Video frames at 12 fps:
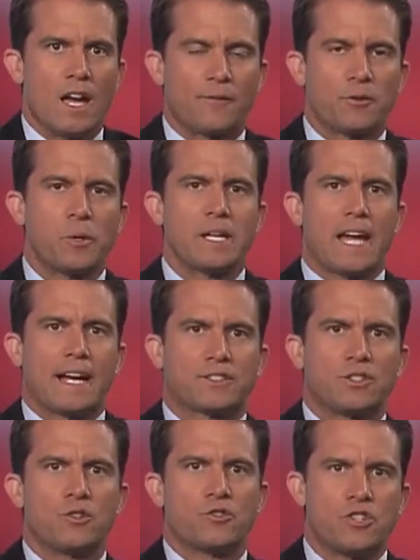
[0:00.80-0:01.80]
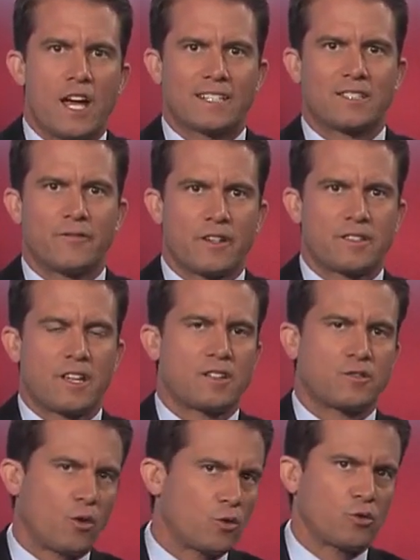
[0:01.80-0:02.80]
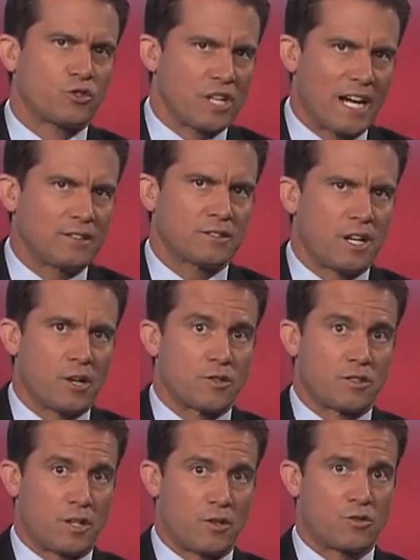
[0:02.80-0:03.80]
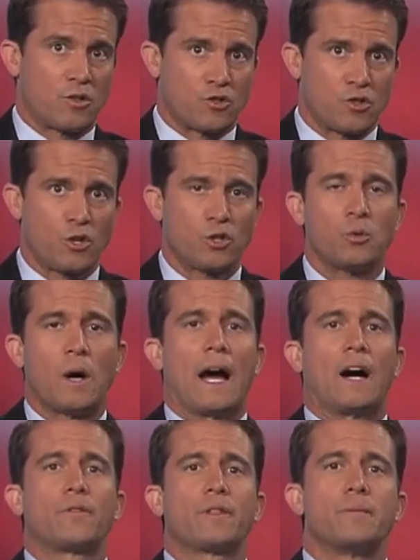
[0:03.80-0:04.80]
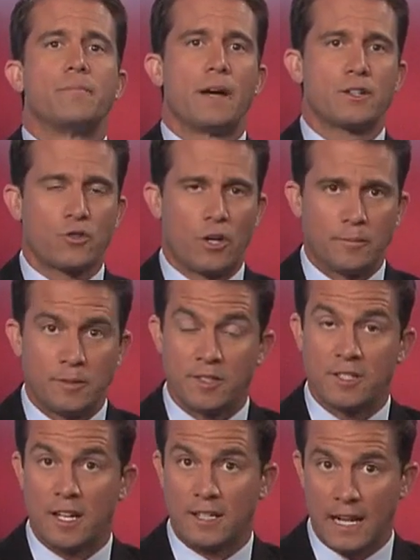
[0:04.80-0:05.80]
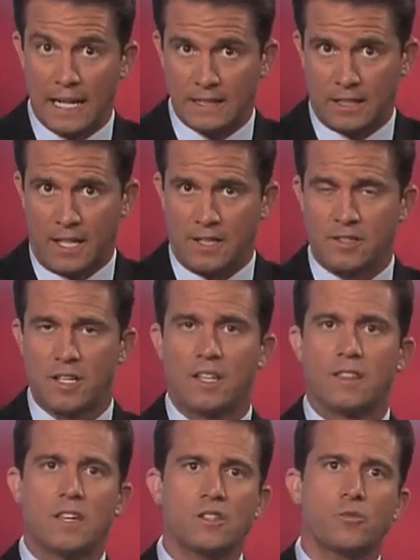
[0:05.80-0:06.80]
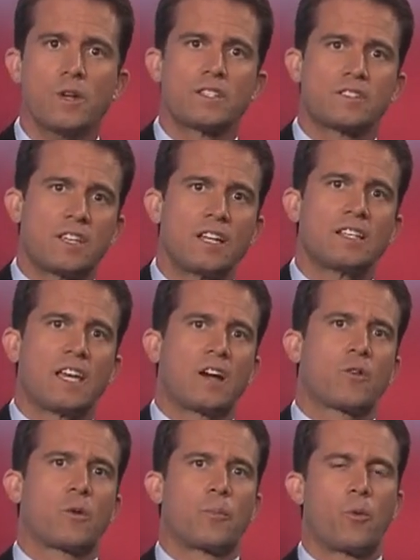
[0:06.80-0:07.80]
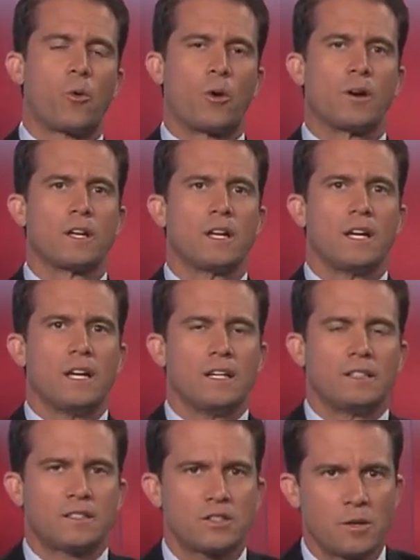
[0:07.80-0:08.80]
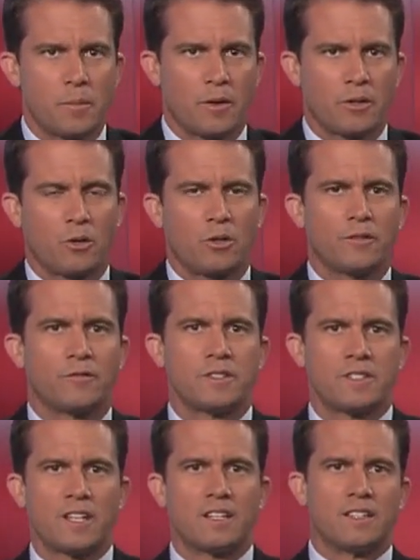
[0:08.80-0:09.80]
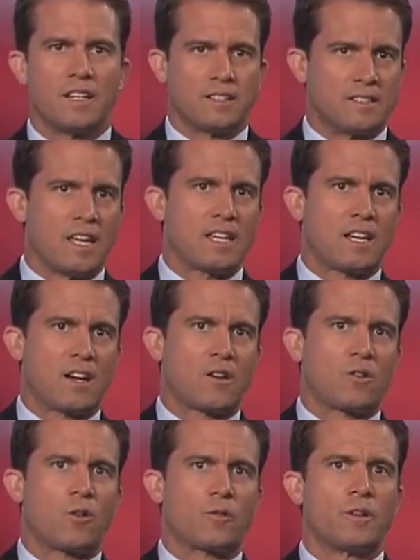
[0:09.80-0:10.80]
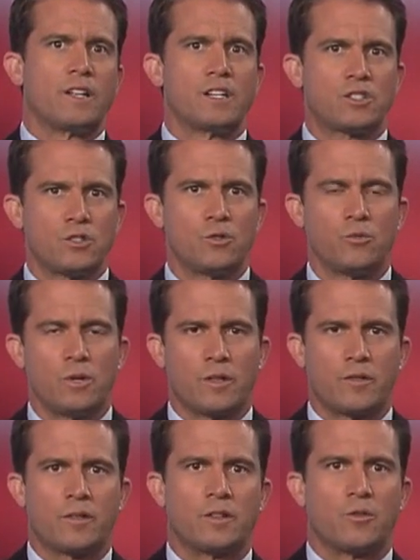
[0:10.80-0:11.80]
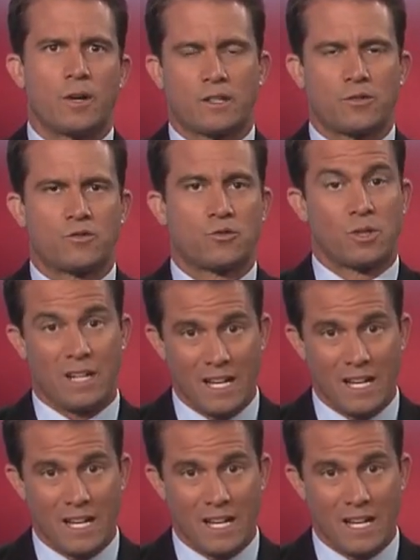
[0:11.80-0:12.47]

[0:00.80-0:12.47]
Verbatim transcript: Every week, Action News Jax investigates local child care centers to show you how they measure up to state guidelines. In this week's Kid Care Report, Letisha Bereola visited a uh, daycare over an issue with the director's